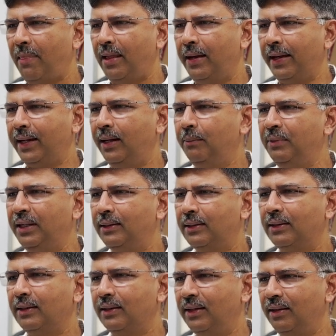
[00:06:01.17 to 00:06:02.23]

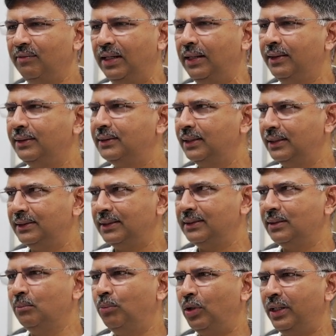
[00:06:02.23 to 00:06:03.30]
Academic level research is
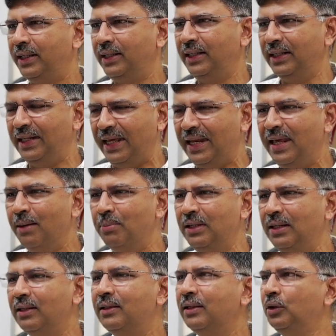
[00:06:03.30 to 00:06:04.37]
important. It
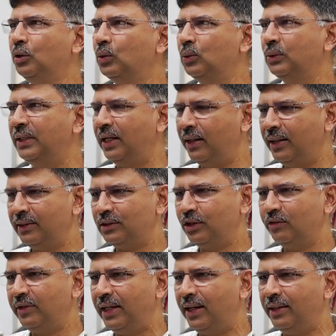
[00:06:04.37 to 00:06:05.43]
enabled the new generation
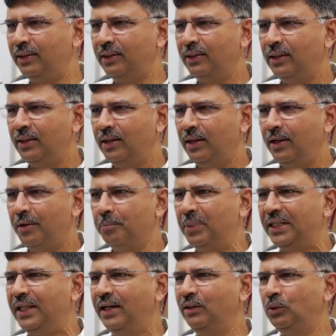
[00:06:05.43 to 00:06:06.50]
of AI,
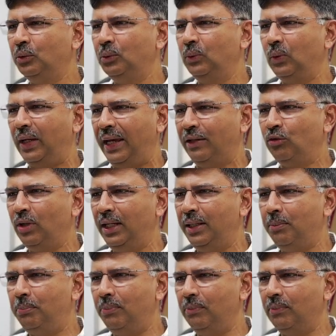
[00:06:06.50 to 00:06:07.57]
but then to
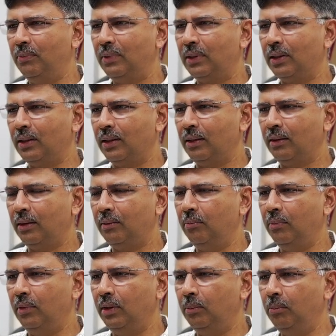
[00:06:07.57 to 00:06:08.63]
actually
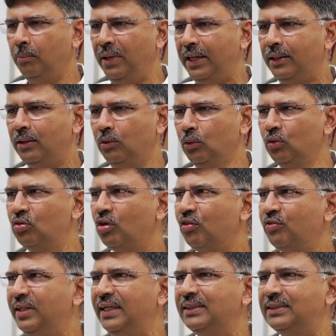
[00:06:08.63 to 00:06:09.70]
make use
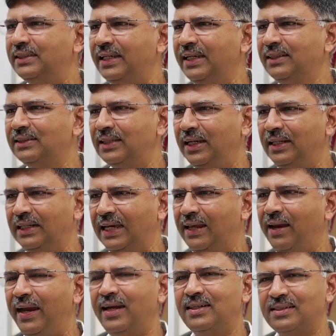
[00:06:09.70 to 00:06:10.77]
of these things and
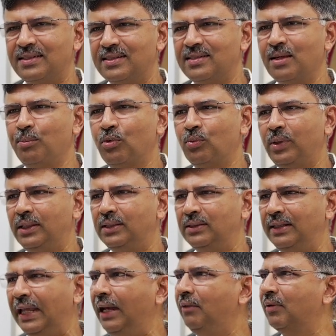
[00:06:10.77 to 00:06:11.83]
create systems which
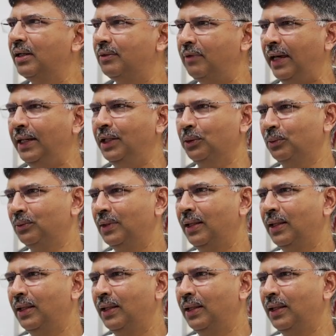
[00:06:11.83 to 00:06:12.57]
deliver value